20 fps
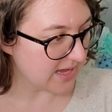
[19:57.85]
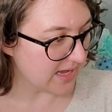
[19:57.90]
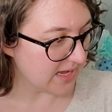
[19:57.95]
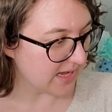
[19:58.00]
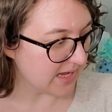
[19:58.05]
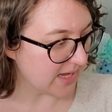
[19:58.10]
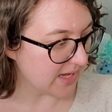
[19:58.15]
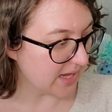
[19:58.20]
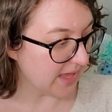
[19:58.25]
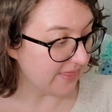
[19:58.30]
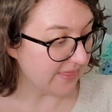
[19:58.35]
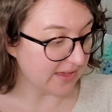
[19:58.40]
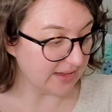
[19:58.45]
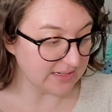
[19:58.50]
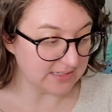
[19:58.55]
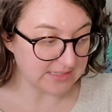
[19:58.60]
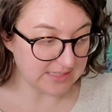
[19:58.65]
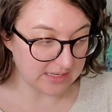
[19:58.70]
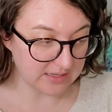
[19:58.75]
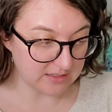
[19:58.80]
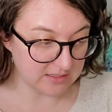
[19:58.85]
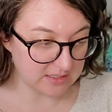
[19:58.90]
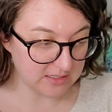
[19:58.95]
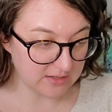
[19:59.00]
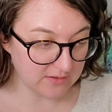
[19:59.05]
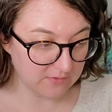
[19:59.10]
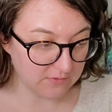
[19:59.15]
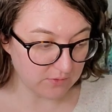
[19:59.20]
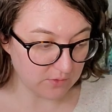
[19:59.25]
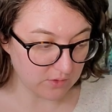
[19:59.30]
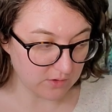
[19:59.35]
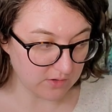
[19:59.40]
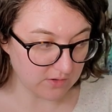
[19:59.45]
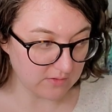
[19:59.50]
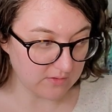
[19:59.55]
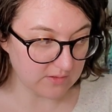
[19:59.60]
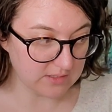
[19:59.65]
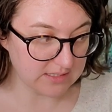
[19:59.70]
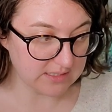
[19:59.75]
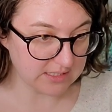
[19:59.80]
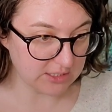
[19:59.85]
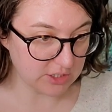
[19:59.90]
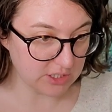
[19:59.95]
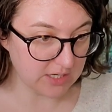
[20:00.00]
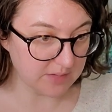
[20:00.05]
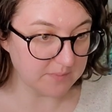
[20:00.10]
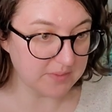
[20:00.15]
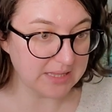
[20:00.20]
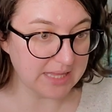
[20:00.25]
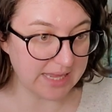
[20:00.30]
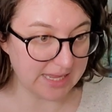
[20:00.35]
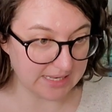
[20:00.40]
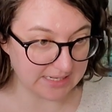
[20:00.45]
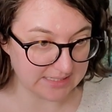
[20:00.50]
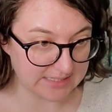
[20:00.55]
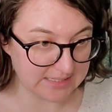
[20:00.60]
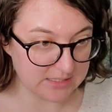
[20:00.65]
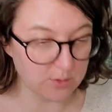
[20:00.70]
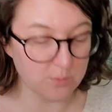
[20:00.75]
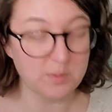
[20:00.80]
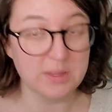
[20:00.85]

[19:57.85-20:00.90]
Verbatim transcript: Uh, and that is it for the stitching plans. So